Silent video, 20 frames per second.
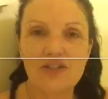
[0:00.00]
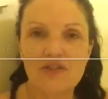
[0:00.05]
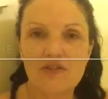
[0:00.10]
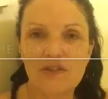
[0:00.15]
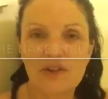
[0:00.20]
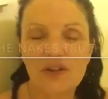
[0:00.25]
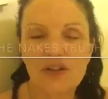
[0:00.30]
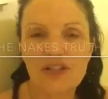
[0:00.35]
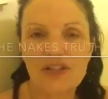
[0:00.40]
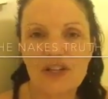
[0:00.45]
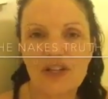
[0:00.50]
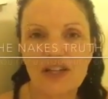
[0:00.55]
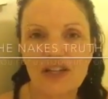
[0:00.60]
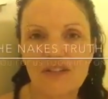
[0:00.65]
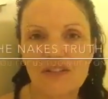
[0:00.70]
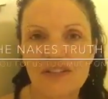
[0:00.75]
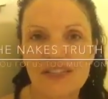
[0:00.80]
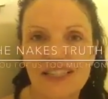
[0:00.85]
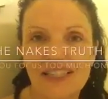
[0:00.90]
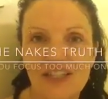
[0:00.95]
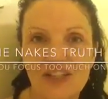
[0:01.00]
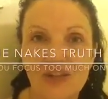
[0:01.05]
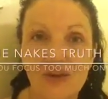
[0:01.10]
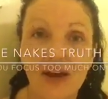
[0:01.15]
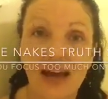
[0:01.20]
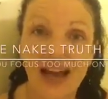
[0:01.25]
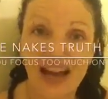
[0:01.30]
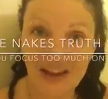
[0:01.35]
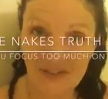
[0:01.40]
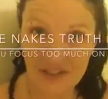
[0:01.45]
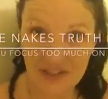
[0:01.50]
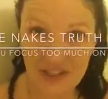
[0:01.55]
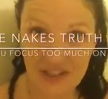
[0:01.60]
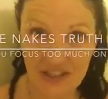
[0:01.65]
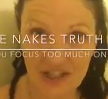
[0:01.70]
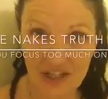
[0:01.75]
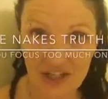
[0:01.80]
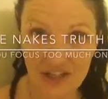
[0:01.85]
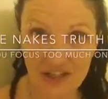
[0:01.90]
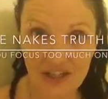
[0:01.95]
Do you focus on everything that you haven't
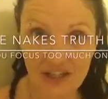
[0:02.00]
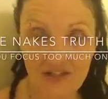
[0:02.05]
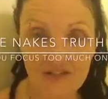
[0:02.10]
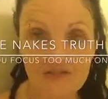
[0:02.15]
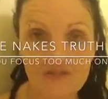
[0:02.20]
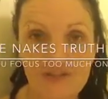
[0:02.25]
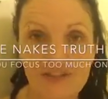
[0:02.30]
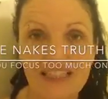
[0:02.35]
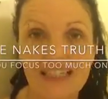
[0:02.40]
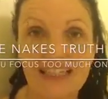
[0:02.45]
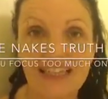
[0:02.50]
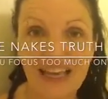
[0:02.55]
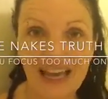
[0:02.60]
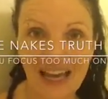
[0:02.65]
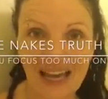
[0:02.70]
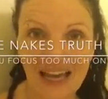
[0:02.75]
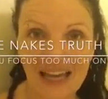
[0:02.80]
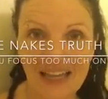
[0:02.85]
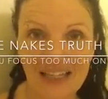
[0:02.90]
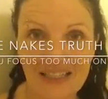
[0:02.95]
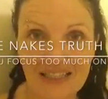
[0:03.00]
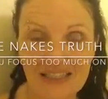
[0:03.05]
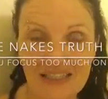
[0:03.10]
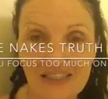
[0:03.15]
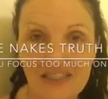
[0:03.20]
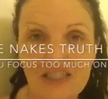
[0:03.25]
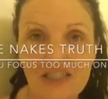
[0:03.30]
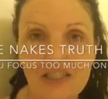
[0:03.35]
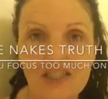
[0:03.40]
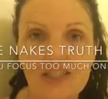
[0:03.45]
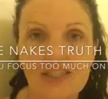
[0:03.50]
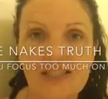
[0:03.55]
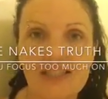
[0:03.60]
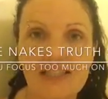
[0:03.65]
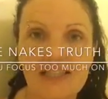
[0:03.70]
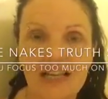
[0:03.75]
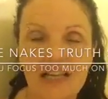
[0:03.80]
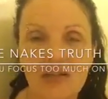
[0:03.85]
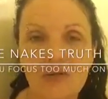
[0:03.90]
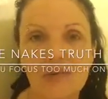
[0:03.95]
done and forget to
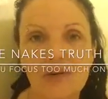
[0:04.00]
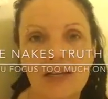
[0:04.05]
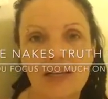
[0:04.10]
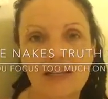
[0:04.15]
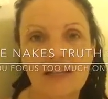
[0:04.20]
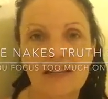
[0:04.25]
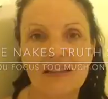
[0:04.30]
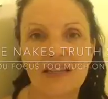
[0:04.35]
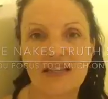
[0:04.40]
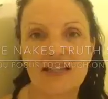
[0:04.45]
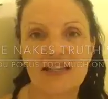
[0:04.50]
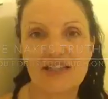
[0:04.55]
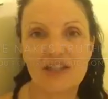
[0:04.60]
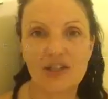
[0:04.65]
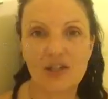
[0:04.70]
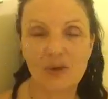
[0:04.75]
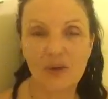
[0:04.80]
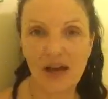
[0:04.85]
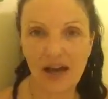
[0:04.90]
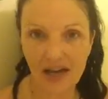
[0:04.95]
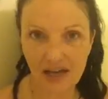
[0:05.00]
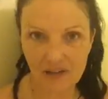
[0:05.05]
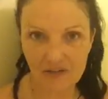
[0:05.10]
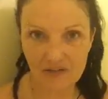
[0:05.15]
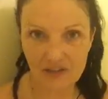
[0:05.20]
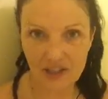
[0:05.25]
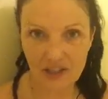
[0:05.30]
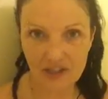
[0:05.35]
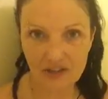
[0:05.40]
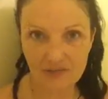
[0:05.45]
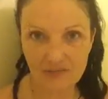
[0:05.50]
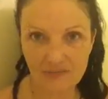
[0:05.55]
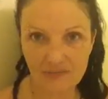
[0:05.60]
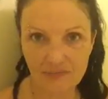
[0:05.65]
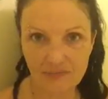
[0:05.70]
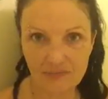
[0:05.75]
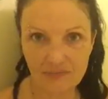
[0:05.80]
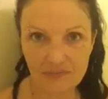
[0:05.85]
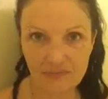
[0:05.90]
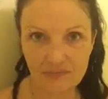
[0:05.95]
celebrate the things that you have done?
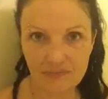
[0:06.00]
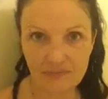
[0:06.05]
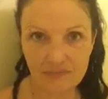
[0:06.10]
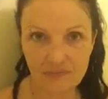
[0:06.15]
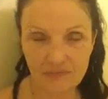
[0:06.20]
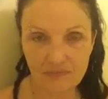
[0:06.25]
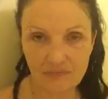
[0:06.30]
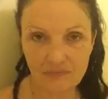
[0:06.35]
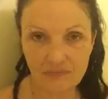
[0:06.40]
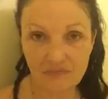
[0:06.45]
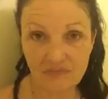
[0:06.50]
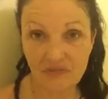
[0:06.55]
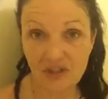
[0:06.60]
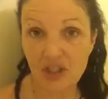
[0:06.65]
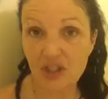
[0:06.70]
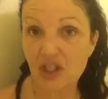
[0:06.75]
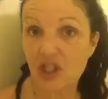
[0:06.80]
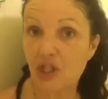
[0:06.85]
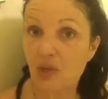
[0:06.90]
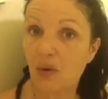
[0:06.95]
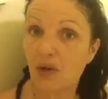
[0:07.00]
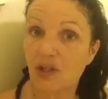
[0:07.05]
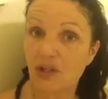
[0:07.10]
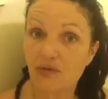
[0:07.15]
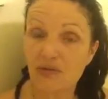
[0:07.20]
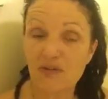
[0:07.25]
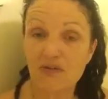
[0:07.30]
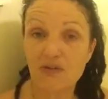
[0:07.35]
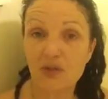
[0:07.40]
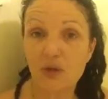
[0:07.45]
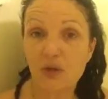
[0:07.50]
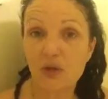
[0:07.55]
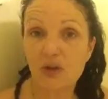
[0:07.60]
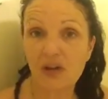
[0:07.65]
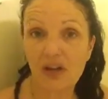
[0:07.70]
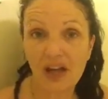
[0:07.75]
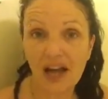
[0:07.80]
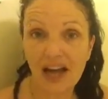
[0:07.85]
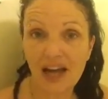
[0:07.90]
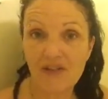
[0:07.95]
Do you only review
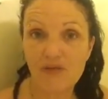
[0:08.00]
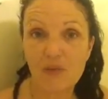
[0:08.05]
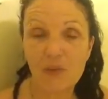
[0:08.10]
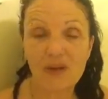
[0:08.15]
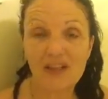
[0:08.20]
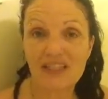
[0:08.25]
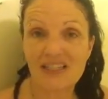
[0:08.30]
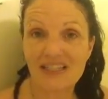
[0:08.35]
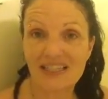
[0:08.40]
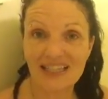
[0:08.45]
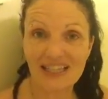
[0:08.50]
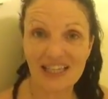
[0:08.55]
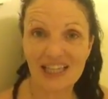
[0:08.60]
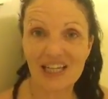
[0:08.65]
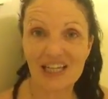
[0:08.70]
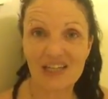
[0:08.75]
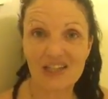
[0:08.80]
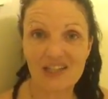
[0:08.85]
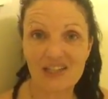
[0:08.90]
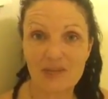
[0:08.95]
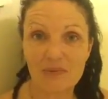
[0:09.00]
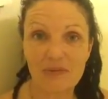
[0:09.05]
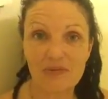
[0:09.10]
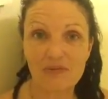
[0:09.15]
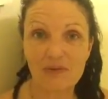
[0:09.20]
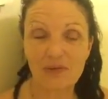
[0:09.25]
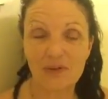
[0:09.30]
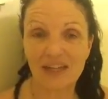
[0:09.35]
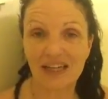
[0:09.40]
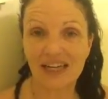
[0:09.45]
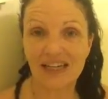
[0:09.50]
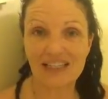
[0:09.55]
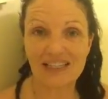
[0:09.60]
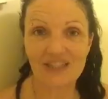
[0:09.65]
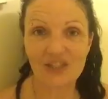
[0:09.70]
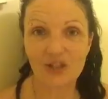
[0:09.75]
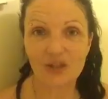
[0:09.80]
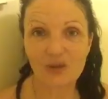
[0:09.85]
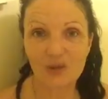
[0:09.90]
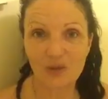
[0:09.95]
your life once a year just before it gets
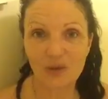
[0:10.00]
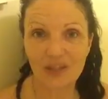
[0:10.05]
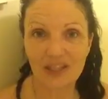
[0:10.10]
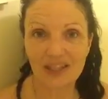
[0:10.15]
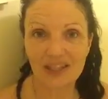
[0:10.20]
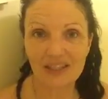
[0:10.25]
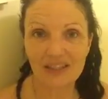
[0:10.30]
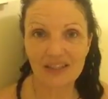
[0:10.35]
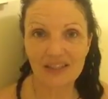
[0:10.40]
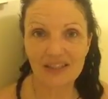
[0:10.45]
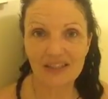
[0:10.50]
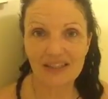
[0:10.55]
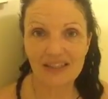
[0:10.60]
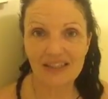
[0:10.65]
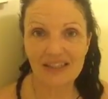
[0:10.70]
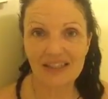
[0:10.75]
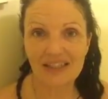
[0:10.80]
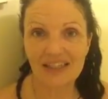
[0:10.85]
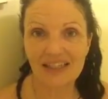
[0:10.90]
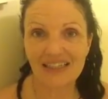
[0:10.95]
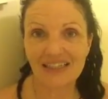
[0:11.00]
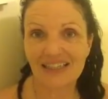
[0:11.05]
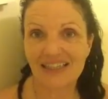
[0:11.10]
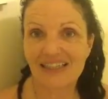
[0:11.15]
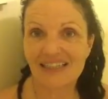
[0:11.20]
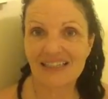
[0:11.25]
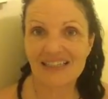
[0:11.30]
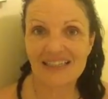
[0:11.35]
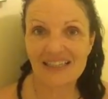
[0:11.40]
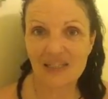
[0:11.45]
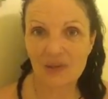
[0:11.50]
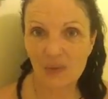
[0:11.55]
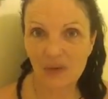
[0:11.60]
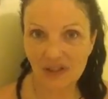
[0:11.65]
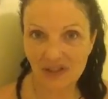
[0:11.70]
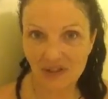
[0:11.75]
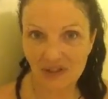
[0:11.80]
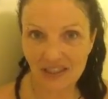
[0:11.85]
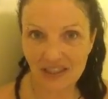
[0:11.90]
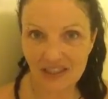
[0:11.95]
to New Year and then see
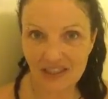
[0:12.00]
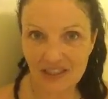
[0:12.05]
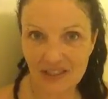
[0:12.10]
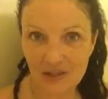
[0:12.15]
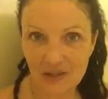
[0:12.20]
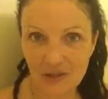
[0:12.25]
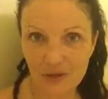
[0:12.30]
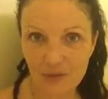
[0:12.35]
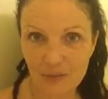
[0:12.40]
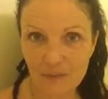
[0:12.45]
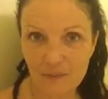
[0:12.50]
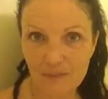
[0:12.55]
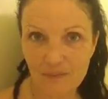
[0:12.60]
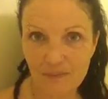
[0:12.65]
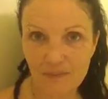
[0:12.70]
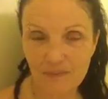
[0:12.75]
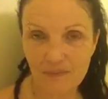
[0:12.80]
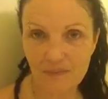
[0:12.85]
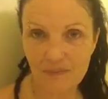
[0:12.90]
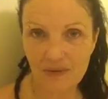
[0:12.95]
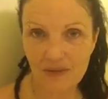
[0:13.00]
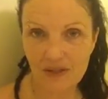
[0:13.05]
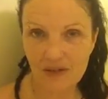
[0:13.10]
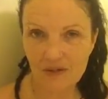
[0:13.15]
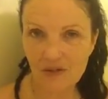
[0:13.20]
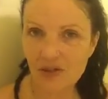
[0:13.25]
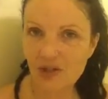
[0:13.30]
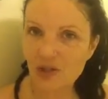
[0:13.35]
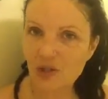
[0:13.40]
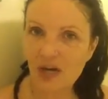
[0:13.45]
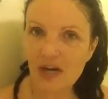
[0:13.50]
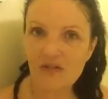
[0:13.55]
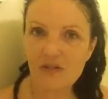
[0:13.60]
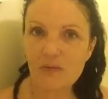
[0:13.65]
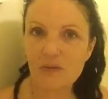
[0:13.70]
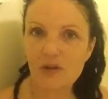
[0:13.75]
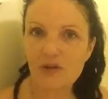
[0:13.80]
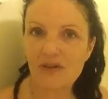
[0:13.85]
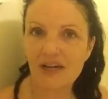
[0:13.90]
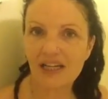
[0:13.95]
what you need to do? Or do you have a
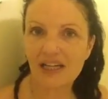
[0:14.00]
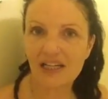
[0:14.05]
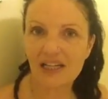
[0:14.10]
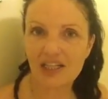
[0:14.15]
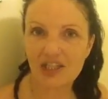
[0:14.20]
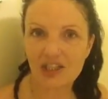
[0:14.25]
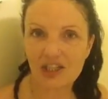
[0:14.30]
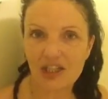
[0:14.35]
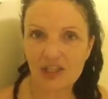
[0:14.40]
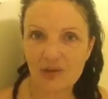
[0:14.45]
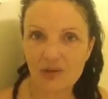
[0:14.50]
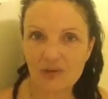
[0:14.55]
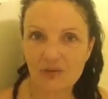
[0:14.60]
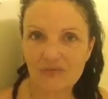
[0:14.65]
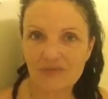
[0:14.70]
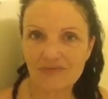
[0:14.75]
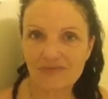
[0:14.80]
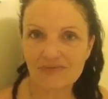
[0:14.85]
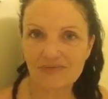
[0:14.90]
more regular schedule?